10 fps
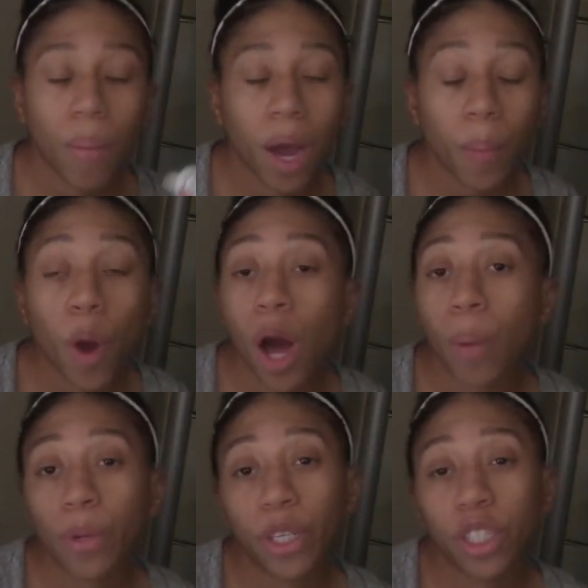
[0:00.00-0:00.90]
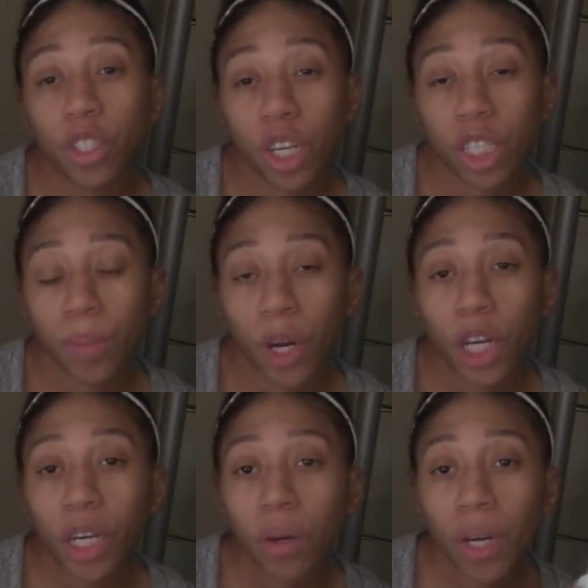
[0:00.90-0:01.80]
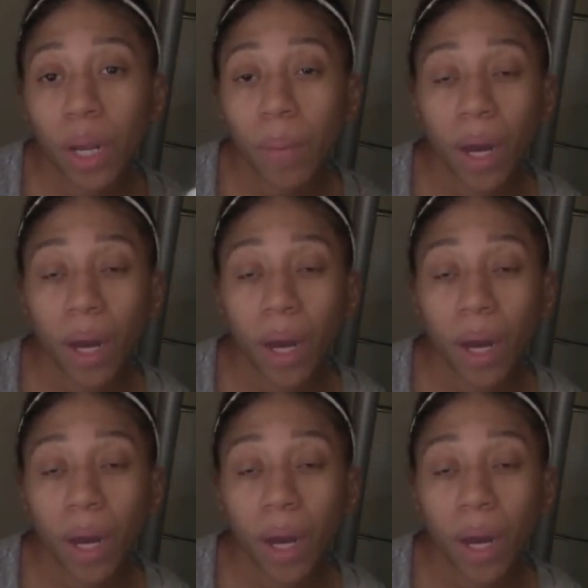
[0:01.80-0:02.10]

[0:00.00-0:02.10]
my Palmer's stretch mark cream